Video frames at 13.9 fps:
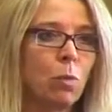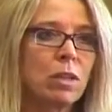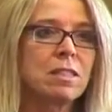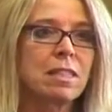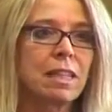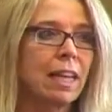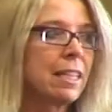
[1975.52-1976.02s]

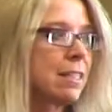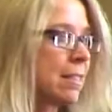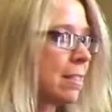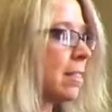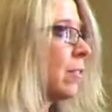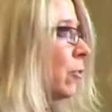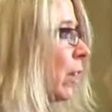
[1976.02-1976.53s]
what's the
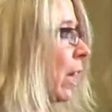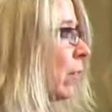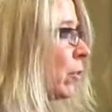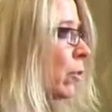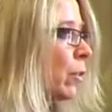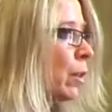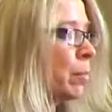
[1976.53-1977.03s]
latest
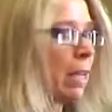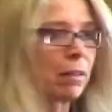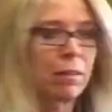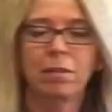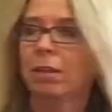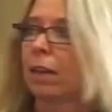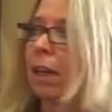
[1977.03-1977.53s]
flavour of the
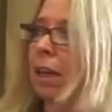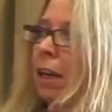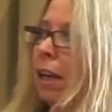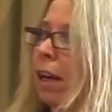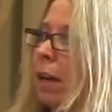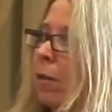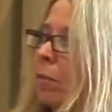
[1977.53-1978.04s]
month.
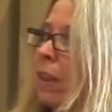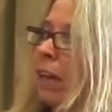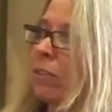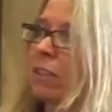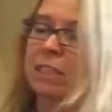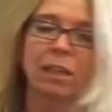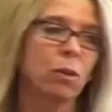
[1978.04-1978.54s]

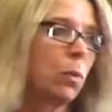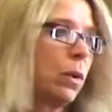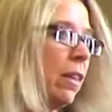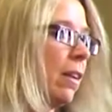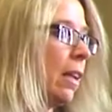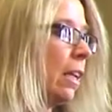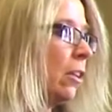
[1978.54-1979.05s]
They've stuck
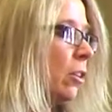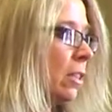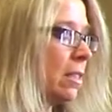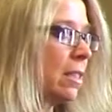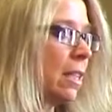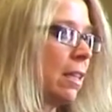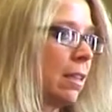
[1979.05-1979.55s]
with it, and you
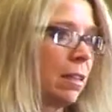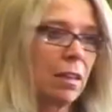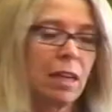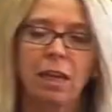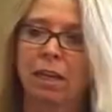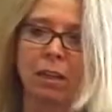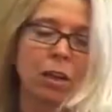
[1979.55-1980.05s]
can see
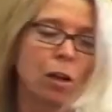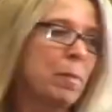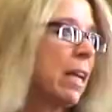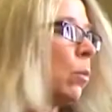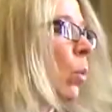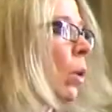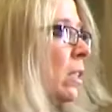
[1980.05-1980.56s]
that no
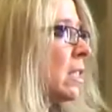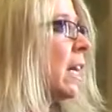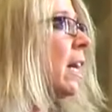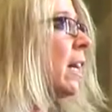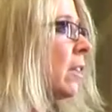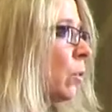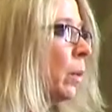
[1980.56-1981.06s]
matter what
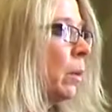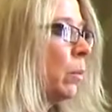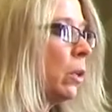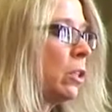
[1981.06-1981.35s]
data we